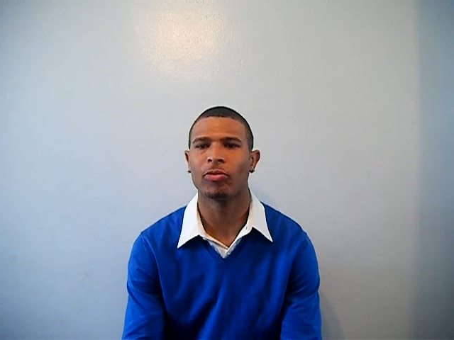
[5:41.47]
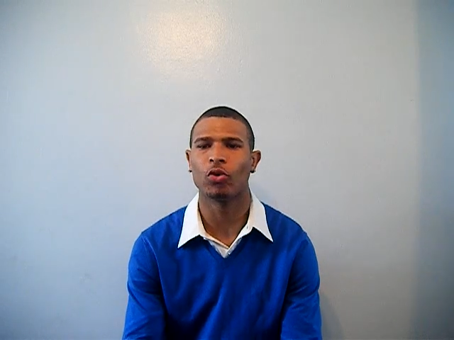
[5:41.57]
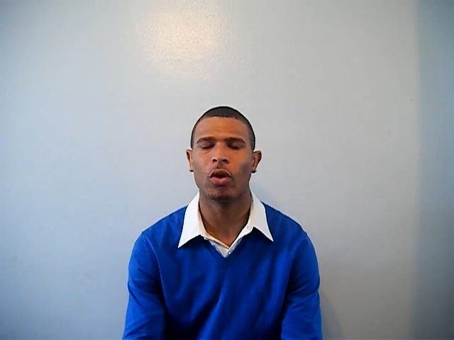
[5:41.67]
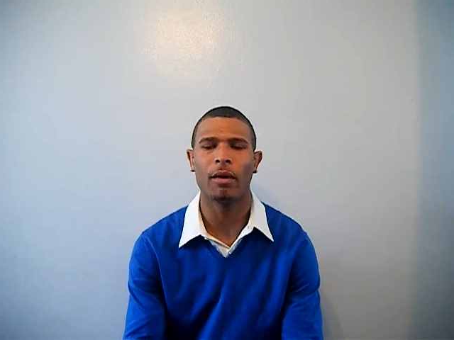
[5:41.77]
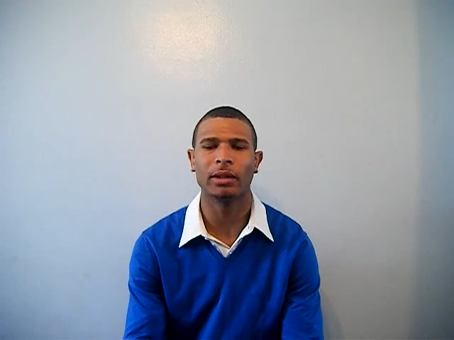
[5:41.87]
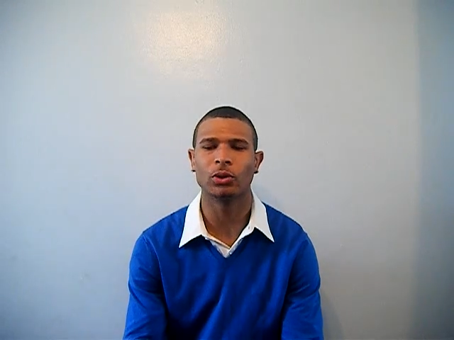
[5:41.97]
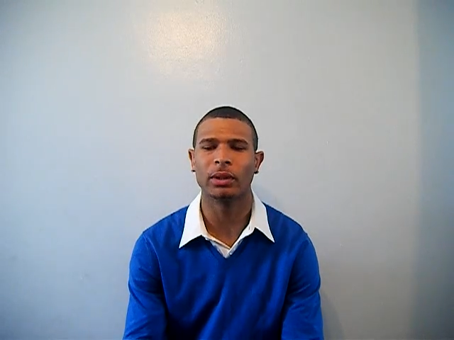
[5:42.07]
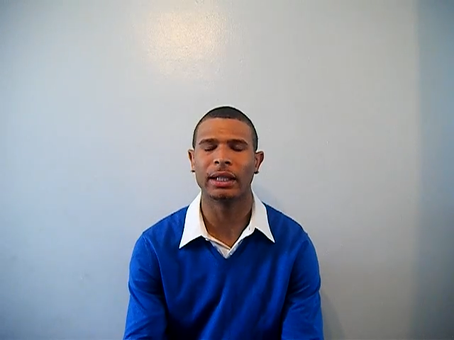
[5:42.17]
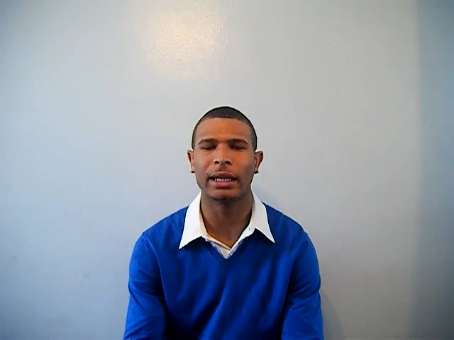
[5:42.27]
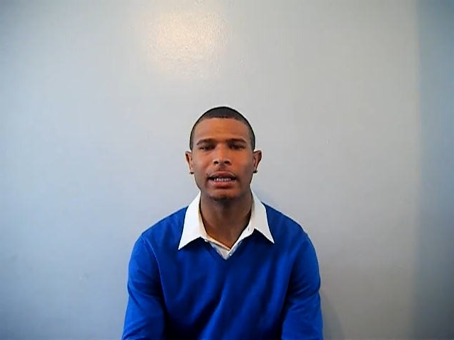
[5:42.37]
You always
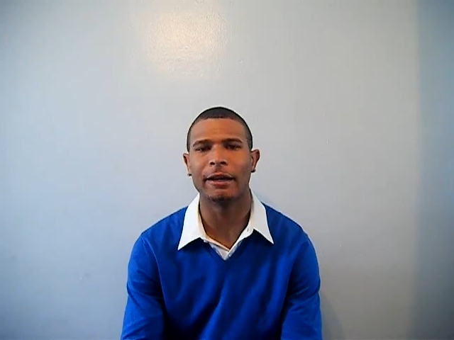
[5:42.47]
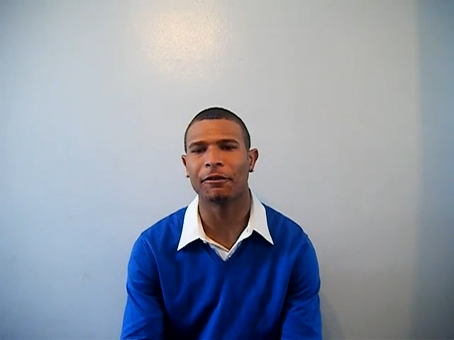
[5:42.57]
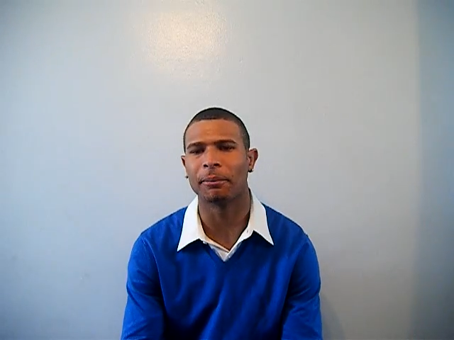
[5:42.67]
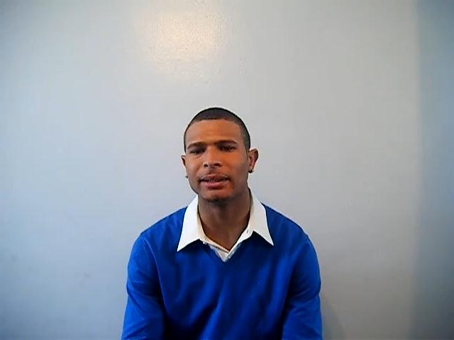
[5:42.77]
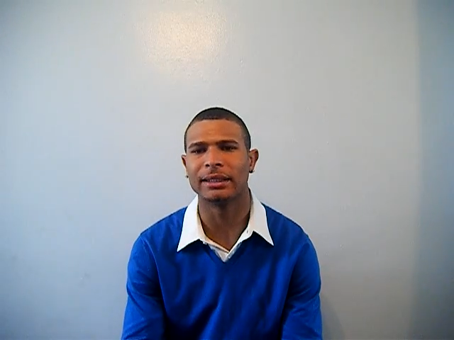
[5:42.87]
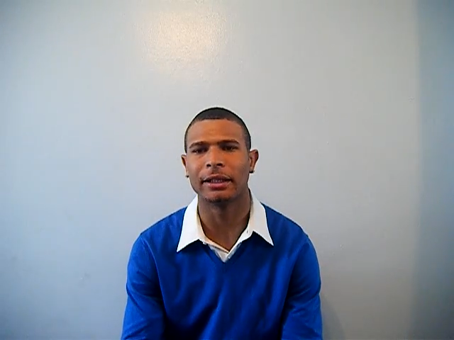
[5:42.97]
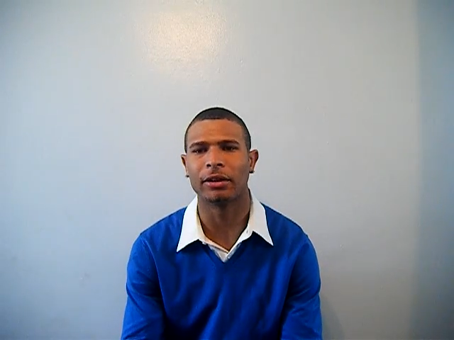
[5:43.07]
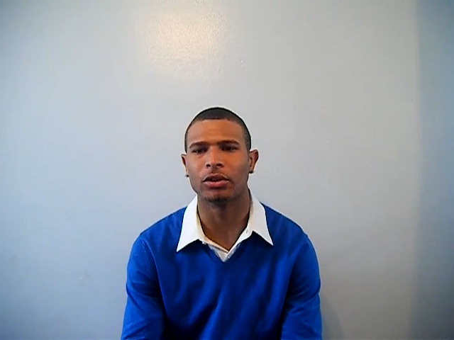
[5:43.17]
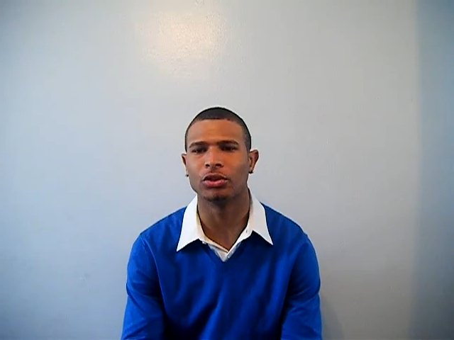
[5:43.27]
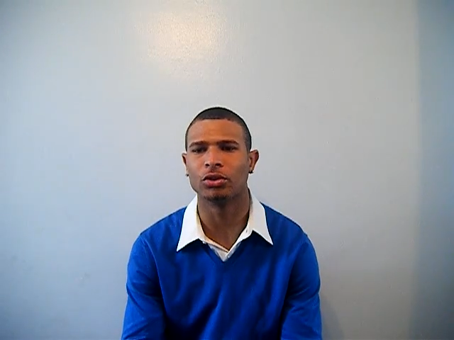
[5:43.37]
want to get different
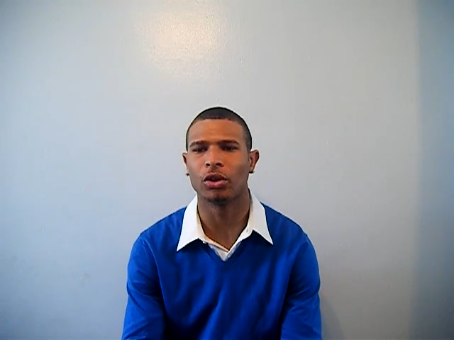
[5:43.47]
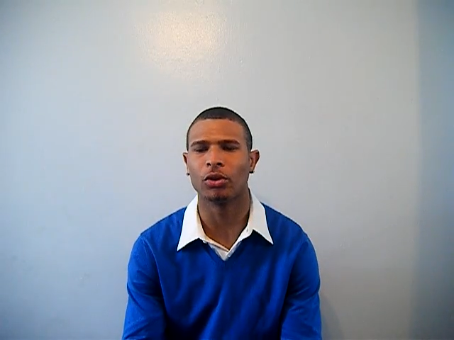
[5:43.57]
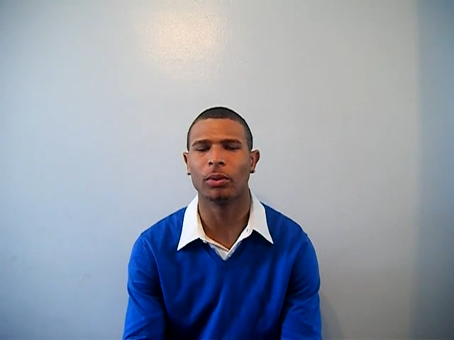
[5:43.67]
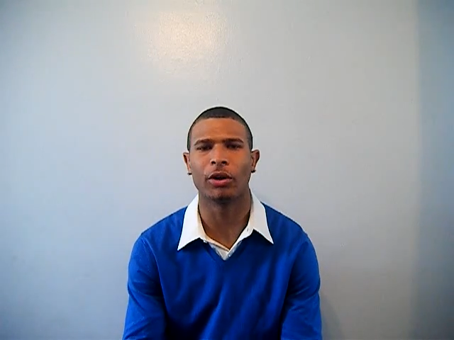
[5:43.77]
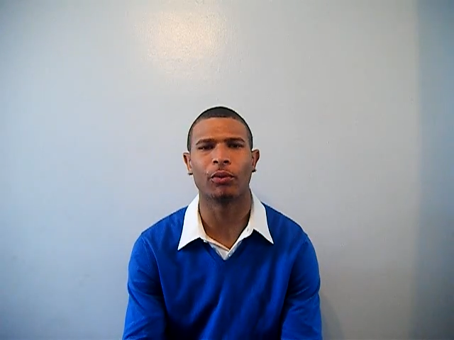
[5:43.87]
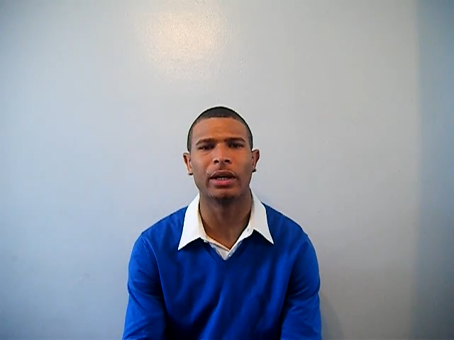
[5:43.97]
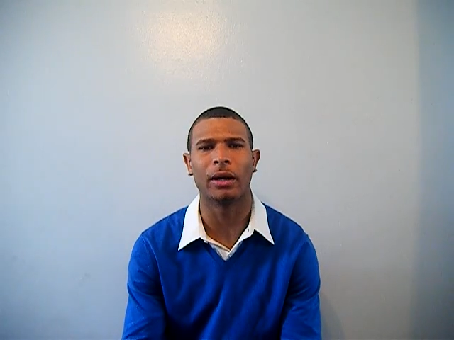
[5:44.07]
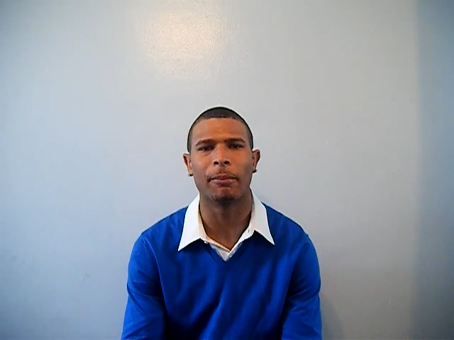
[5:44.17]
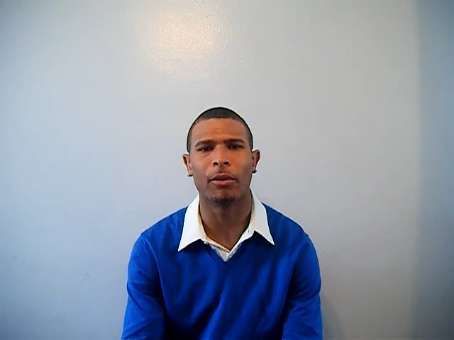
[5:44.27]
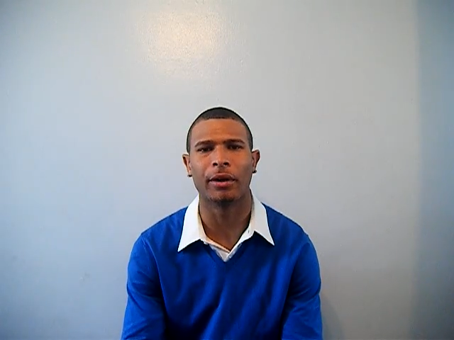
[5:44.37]
materials. You know, you want to read
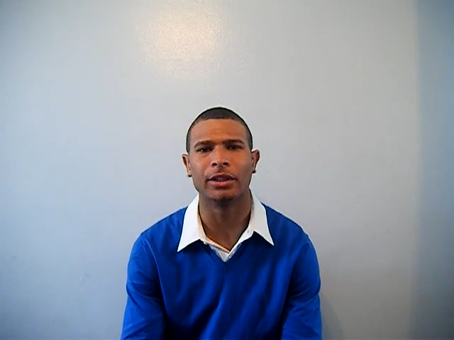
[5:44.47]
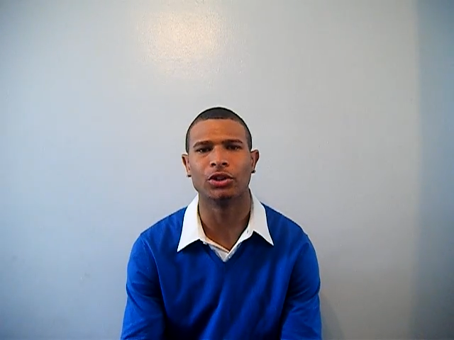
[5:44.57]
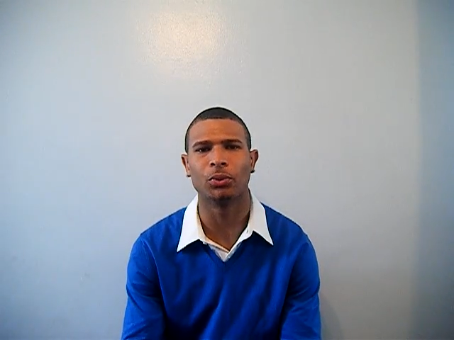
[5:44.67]
up on it.